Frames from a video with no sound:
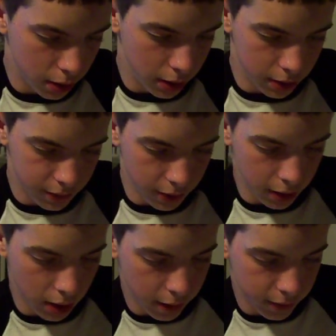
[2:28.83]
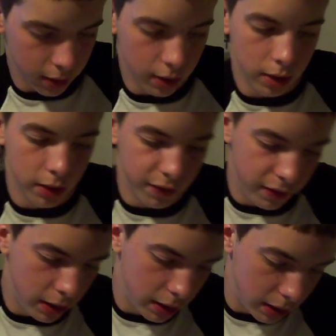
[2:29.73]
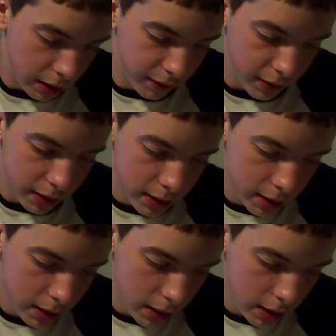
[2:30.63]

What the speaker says: and he's very confident in the defense.